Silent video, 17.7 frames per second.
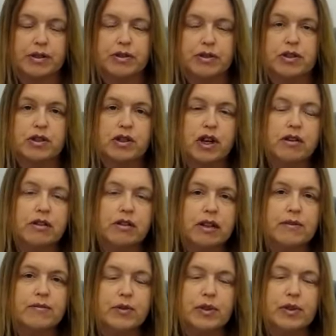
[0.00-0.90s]
So your total
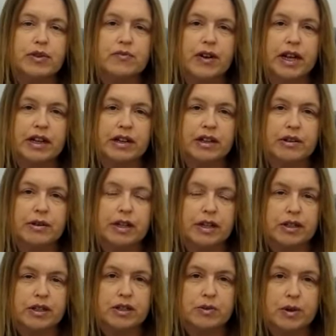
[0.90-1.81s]
invoice value
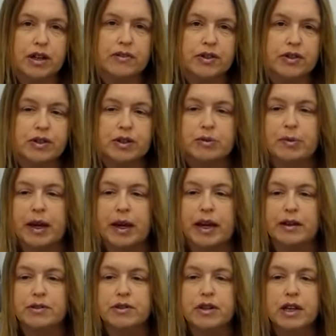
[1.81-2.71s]
is
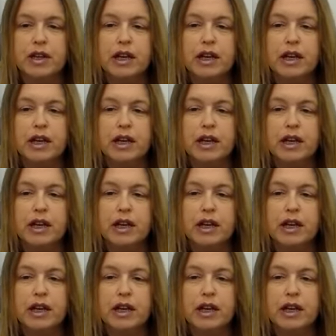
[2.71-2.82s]
£1,200.